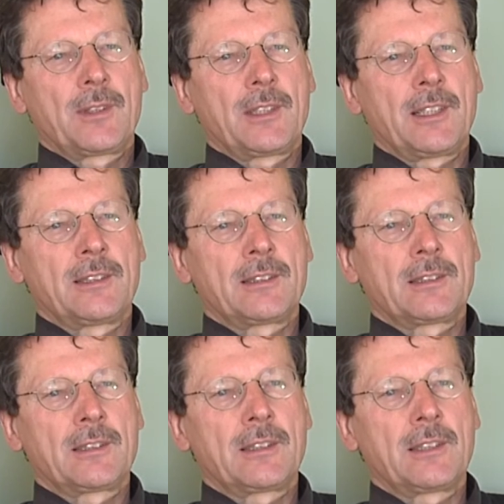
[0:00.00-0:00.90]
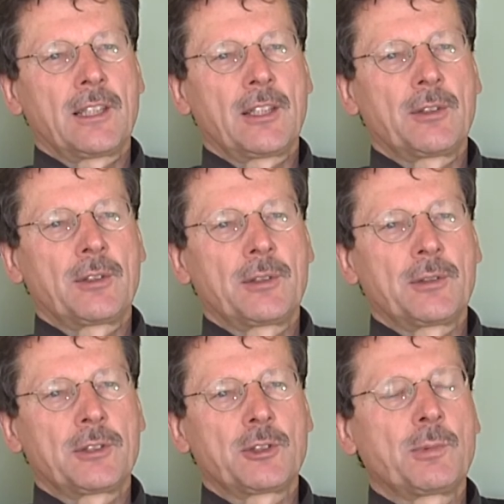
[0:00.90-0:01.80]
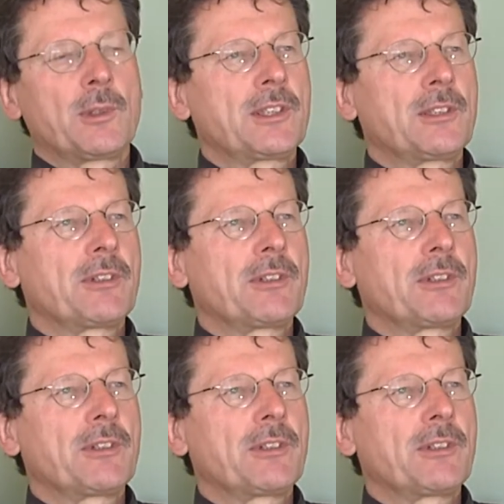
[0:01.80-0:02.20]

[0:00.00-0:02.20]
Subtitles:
and supporting